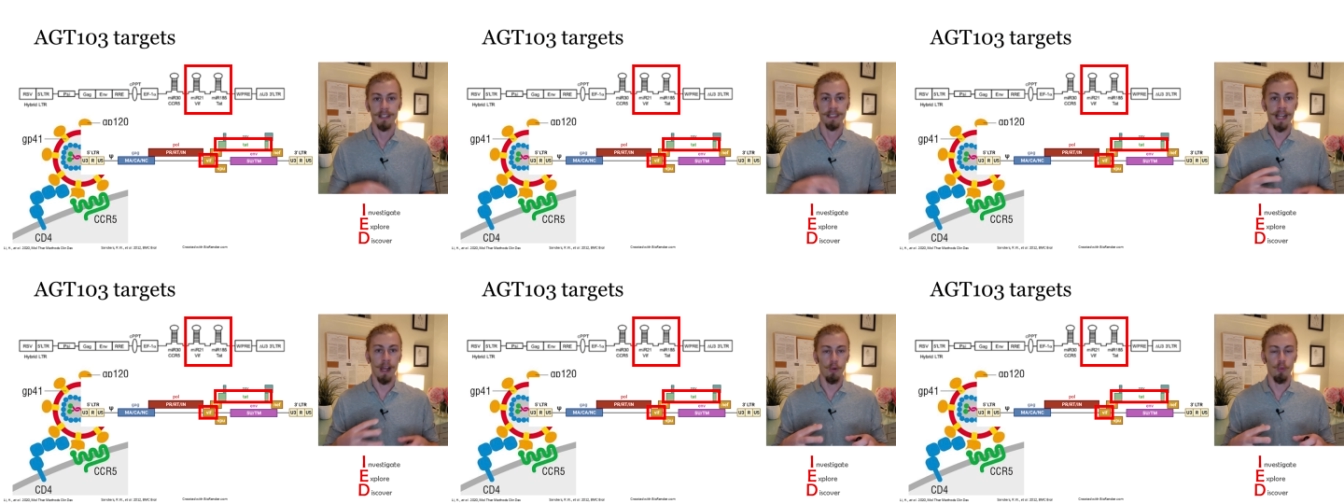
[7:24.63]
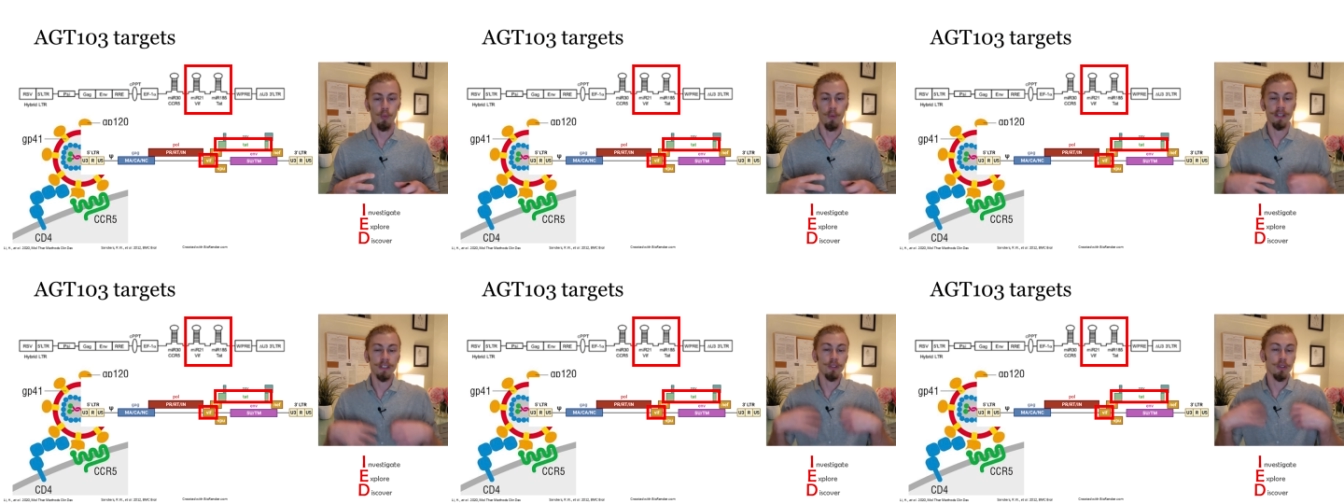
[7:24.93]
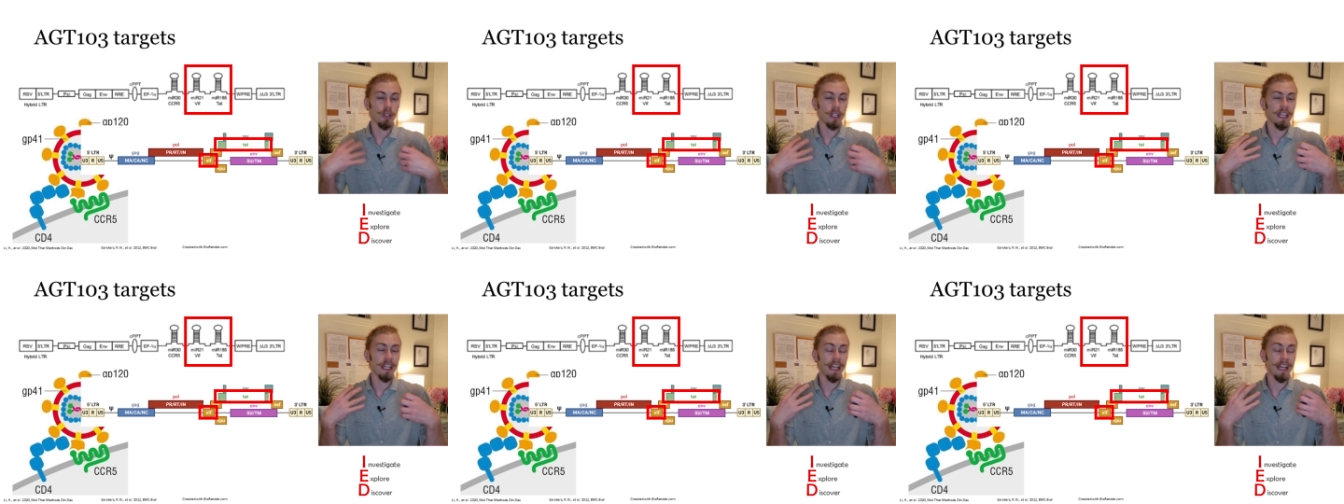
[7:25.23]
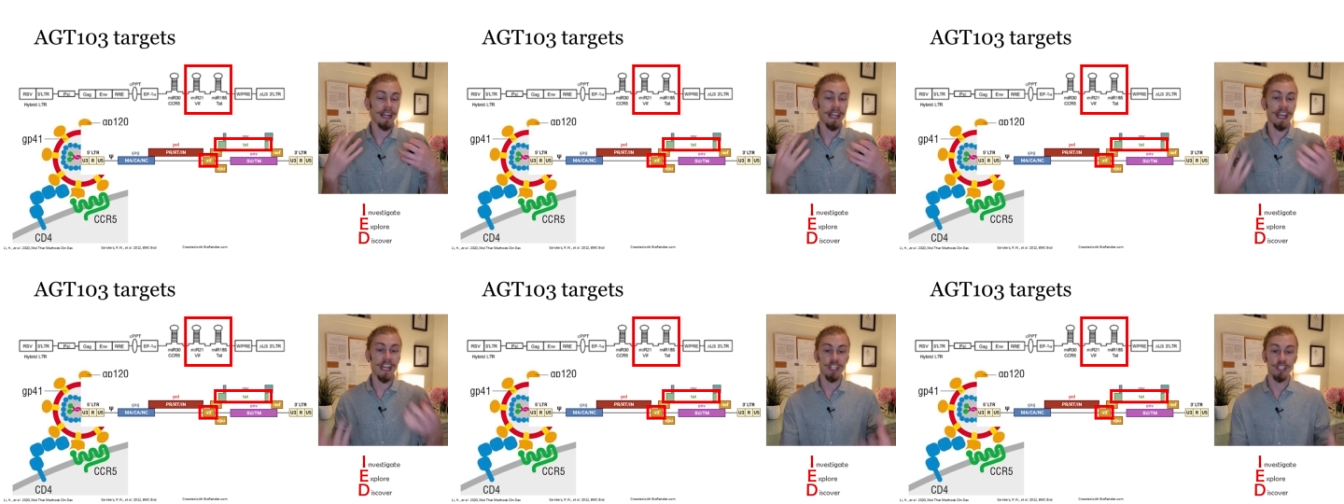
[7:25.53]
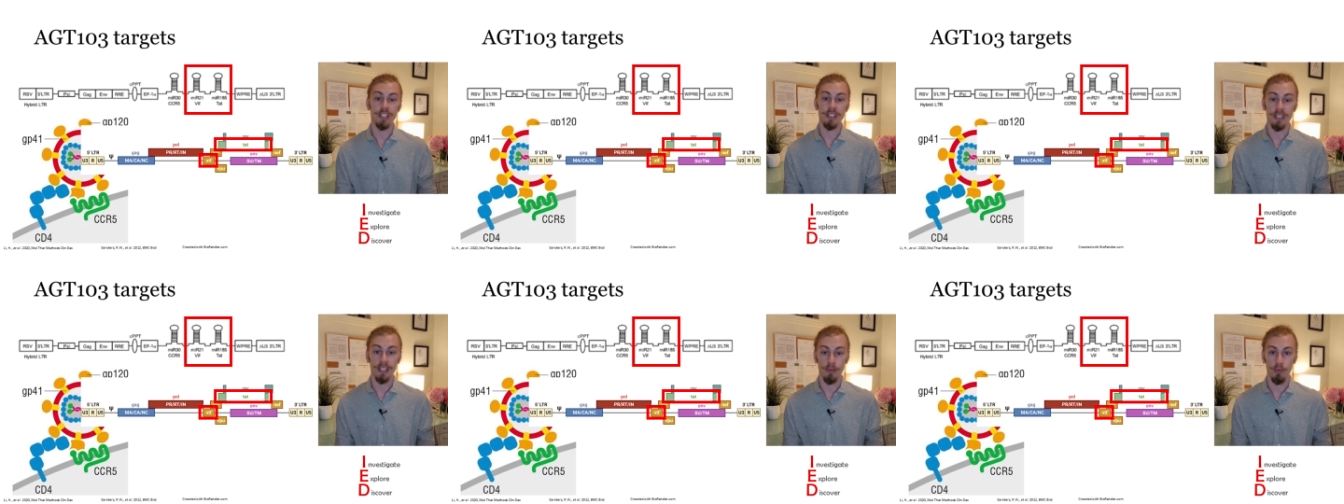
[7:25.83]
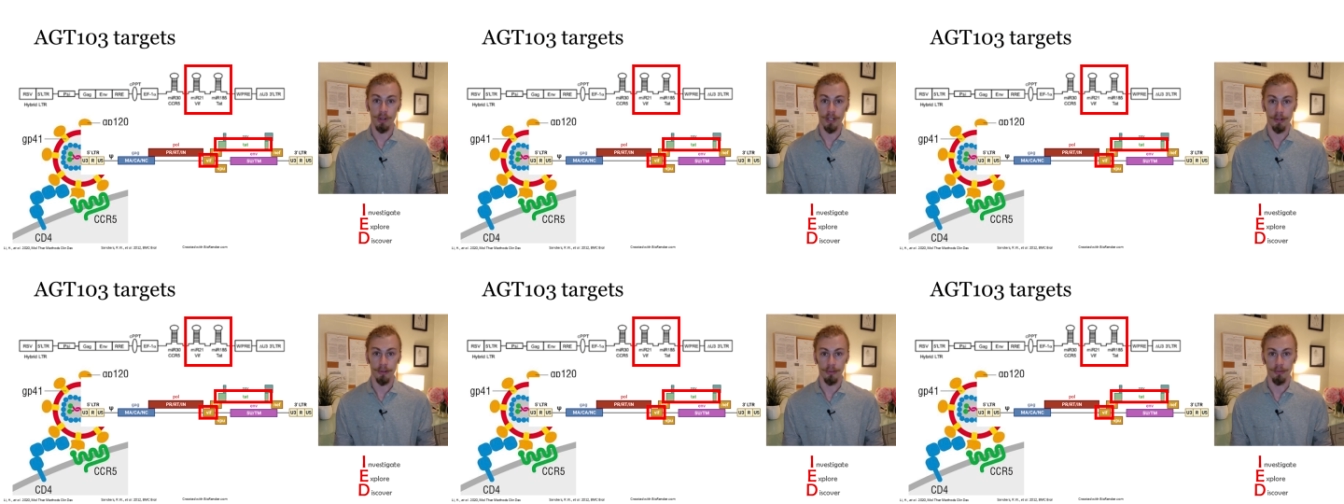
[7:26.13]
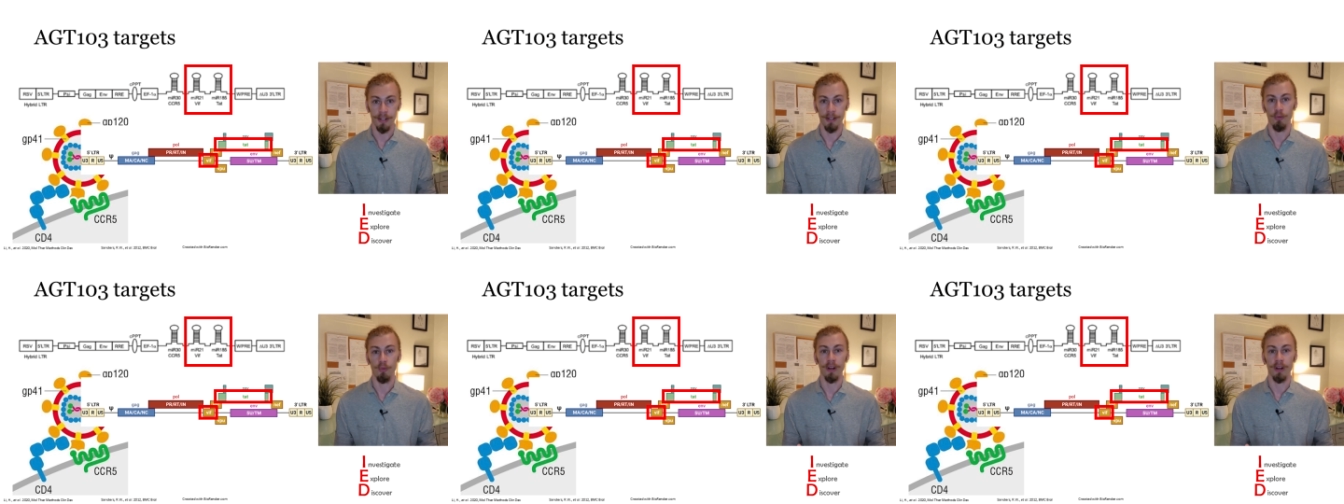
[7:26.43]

Now, when looking at AGT103,